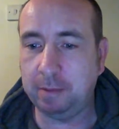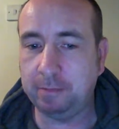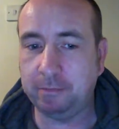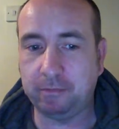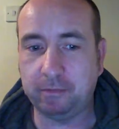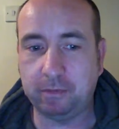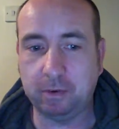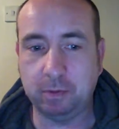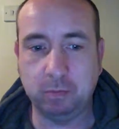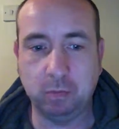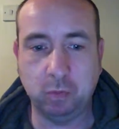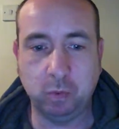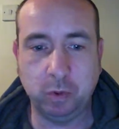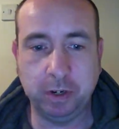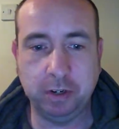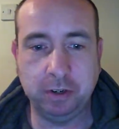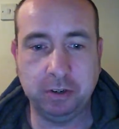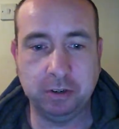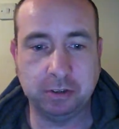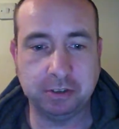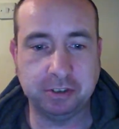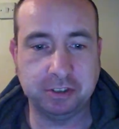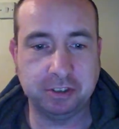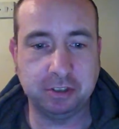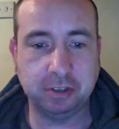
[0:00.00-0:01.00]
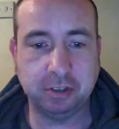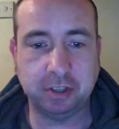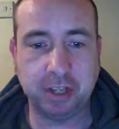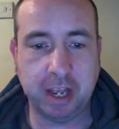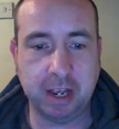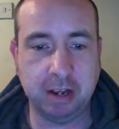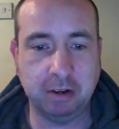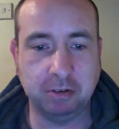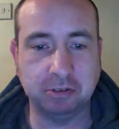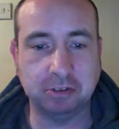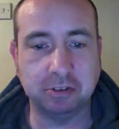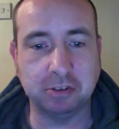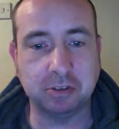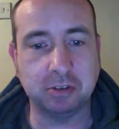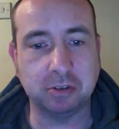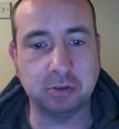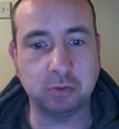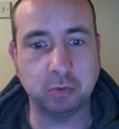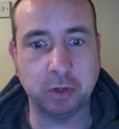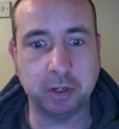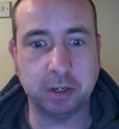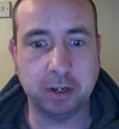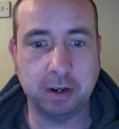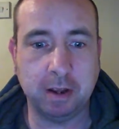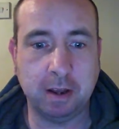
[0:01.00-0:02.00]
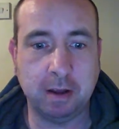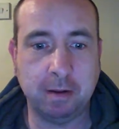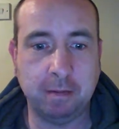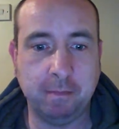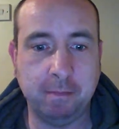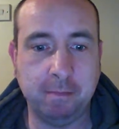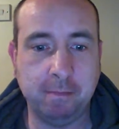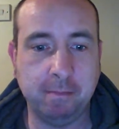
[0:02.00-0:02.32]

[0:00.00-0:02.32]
from Windows 2000 with a